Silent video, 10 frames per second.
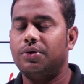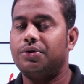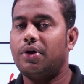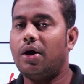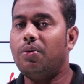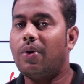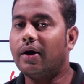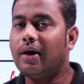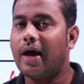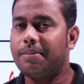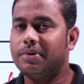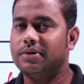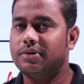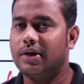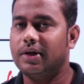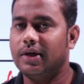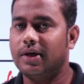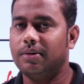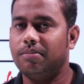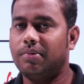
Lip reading: Now what will happen is that here,